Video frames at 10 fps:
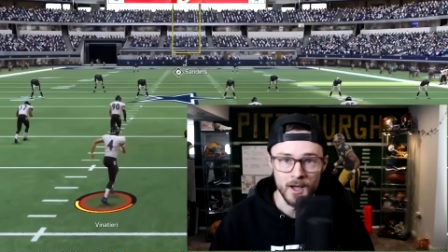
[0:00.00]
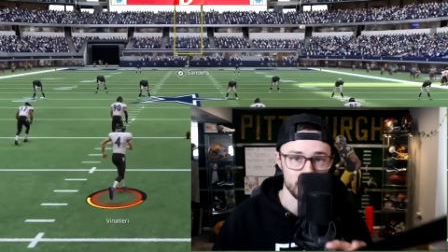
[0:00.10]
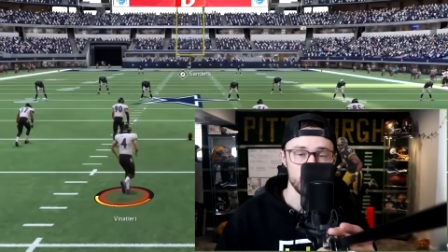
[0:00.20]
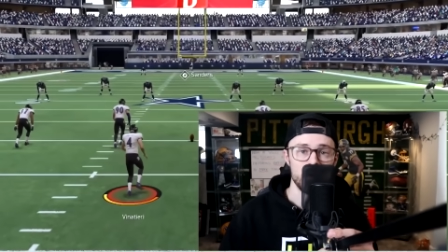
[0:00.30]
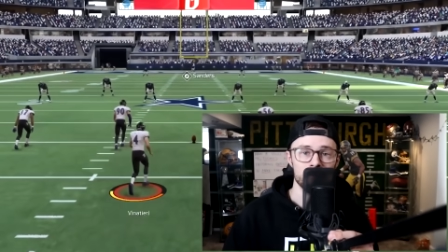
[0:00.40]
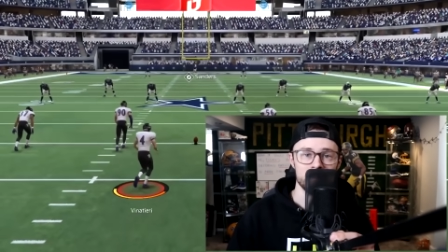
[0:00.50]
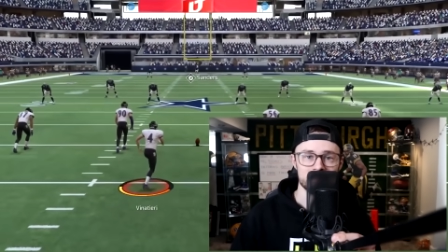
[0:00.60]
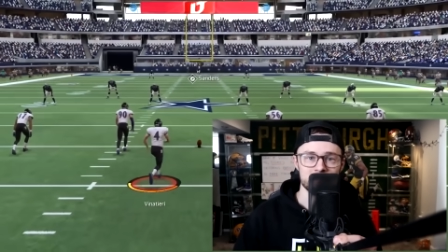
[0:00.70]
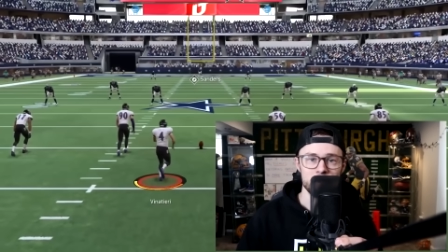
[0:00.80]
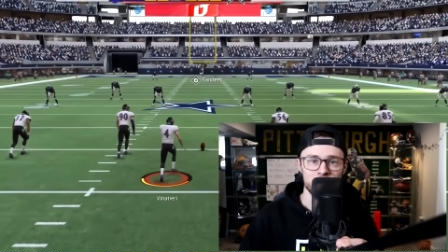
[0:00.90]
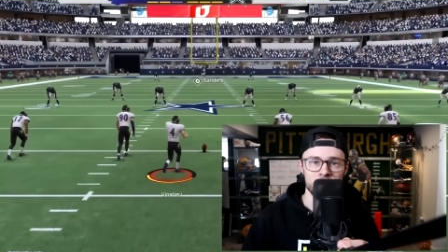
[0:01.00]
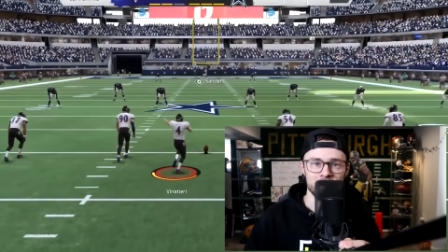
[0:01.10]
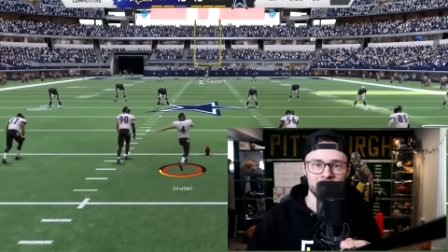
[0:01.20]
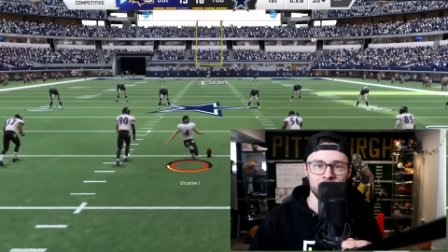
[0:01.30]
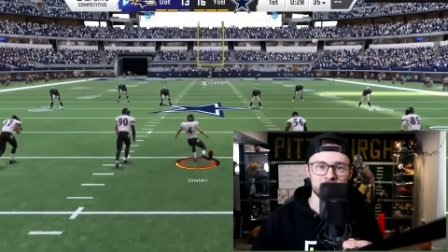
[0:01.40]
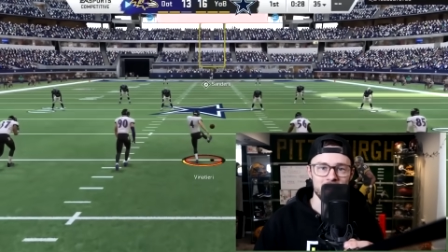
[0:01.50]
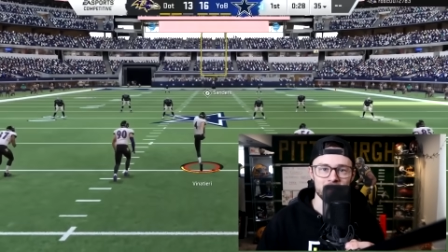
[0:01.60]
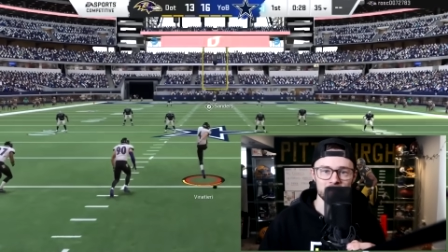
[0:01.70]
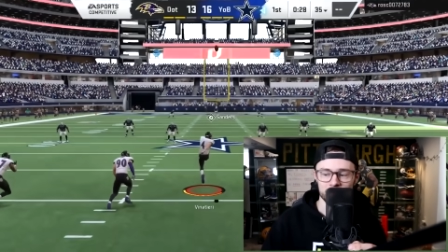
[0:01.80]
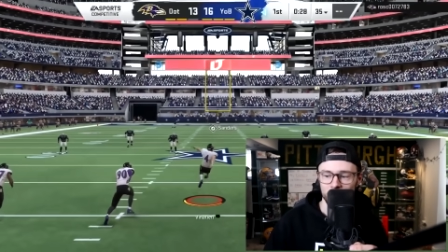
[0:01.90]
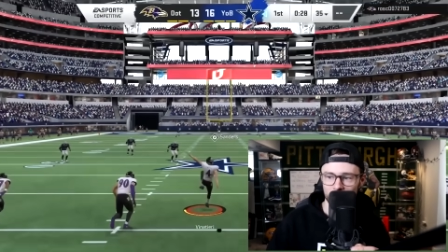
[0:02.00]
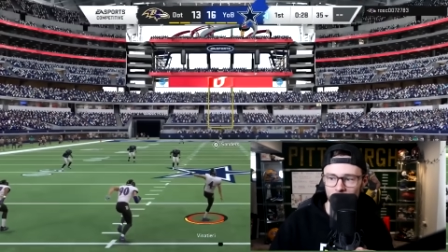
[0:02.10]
I'm calling this. It's been a minute. I'm taking this all the